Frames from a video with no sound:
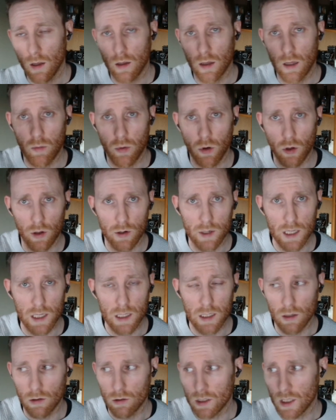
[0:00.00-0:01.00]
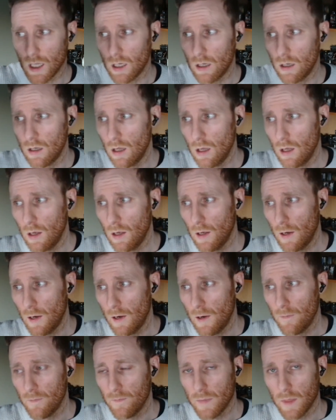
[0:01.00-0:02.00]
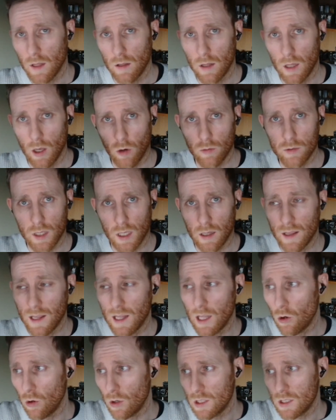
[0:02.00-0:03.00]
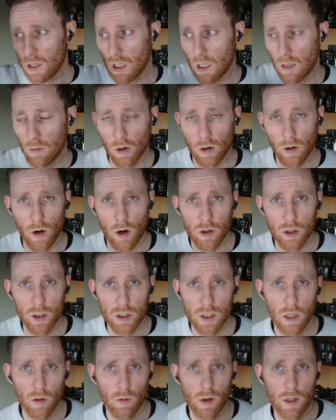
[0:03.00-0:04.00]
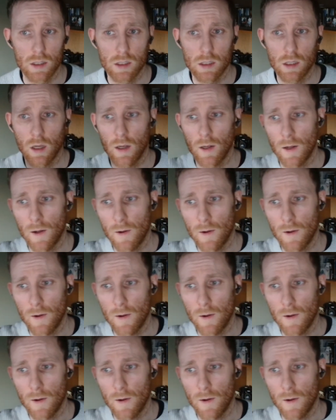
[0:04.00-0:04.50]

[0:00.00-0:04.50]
They put their details in. They opt in. They go into the email nurture sequence.